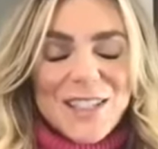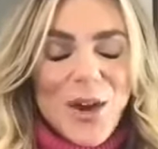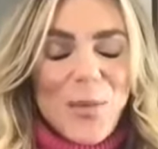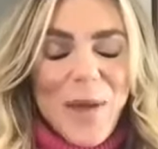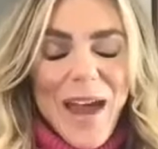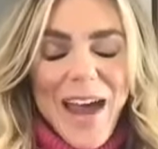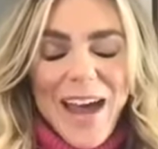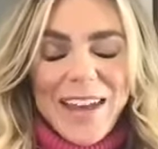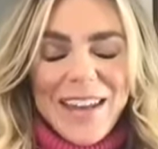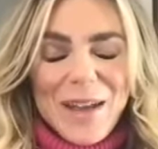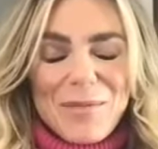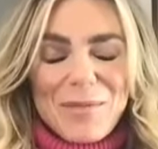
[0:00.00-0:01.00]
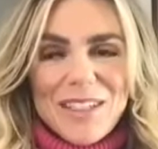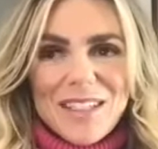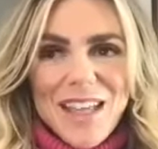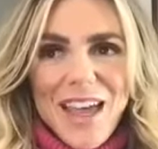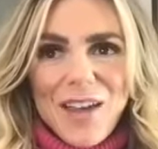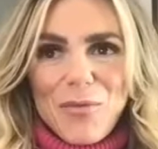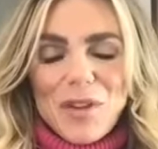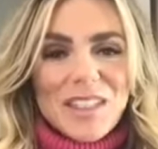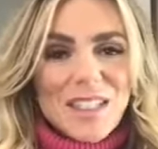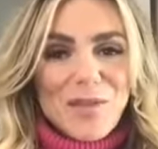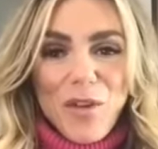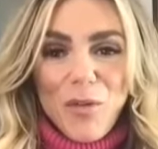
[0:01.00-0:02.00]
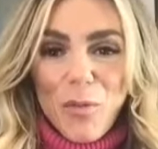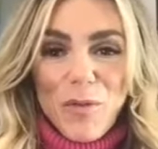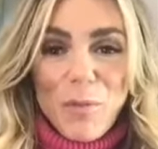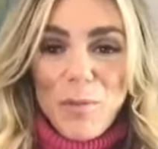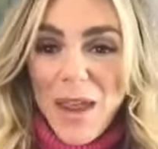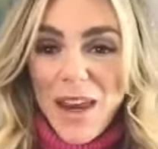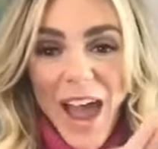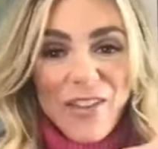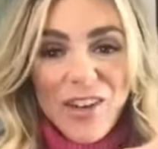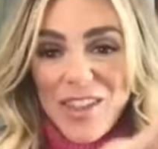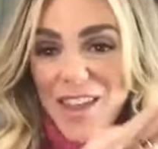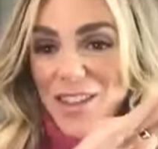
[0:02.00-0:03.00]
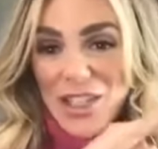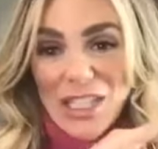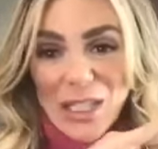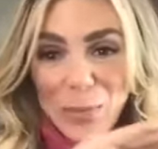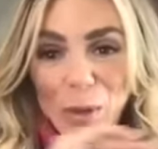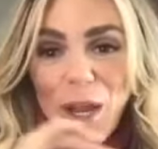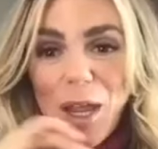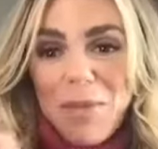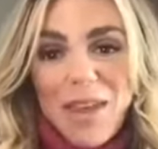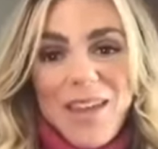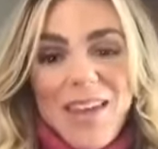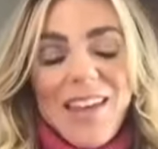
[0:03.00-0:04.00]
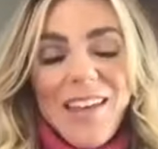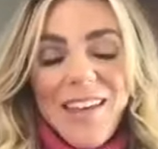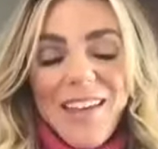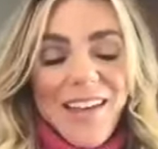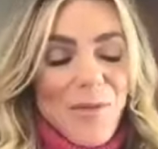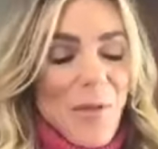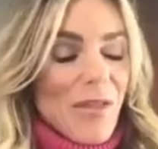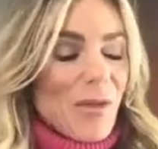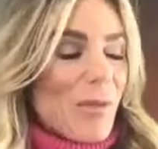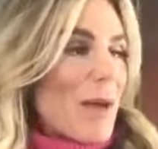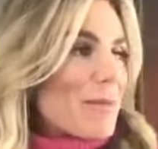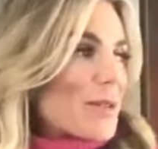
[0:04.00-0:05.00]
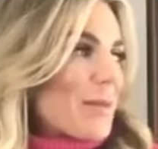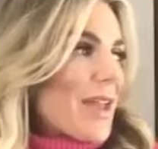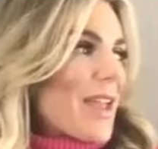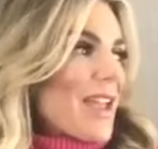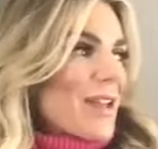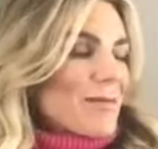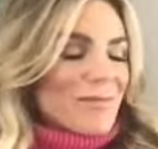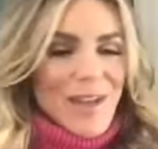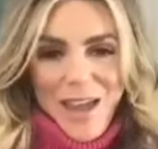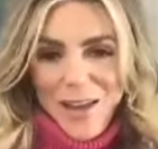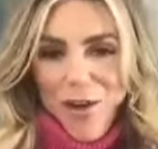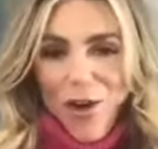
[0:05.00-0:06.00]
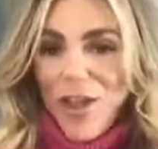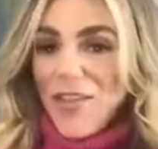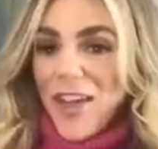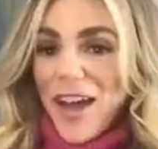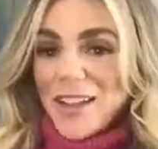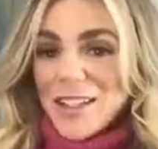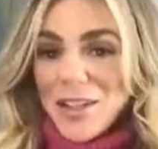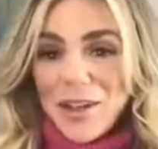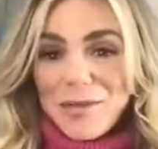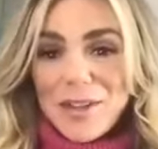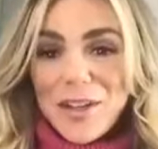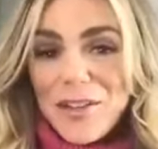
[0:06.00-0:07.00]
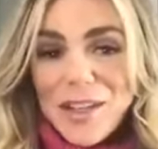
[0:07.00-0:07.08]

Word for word: so bad that I'm just like, we just have, a, we've made everything just Spring B about the web domain, like all of that. So That's I